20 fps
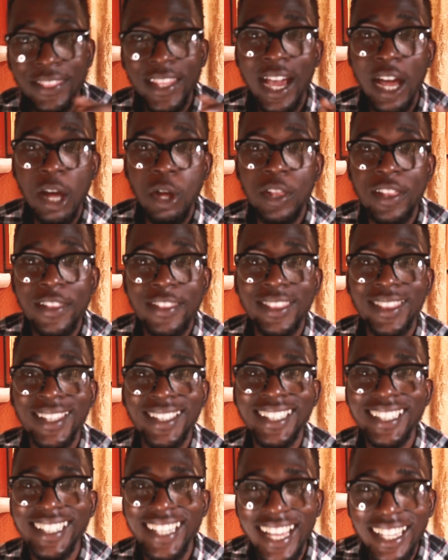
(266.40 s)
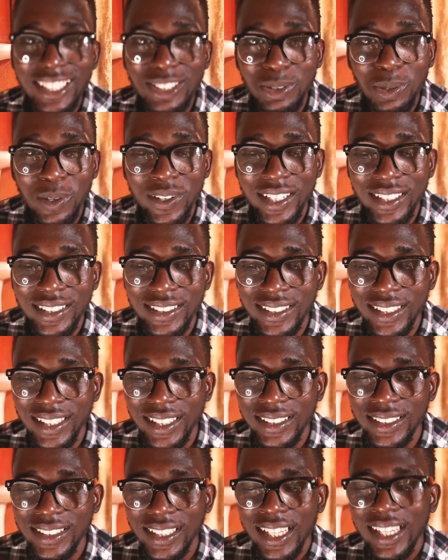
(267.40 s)
Now the next one is
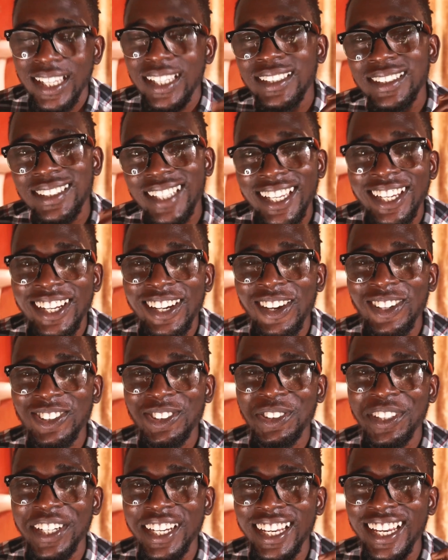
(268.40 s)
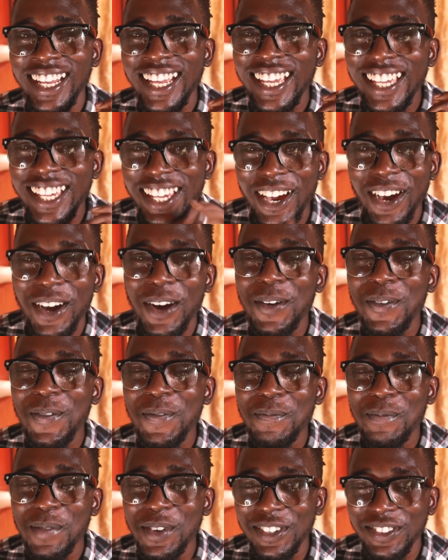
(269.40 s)
this: decluttering your
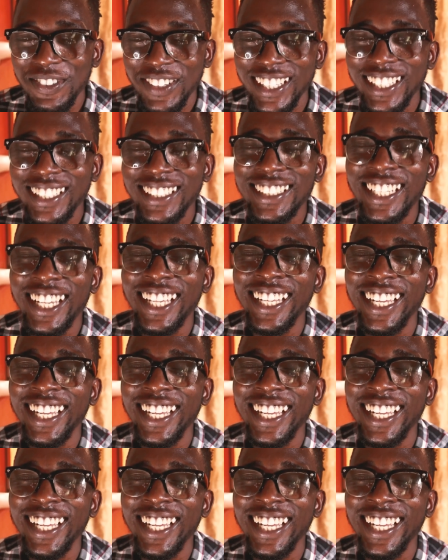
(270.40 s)
movies.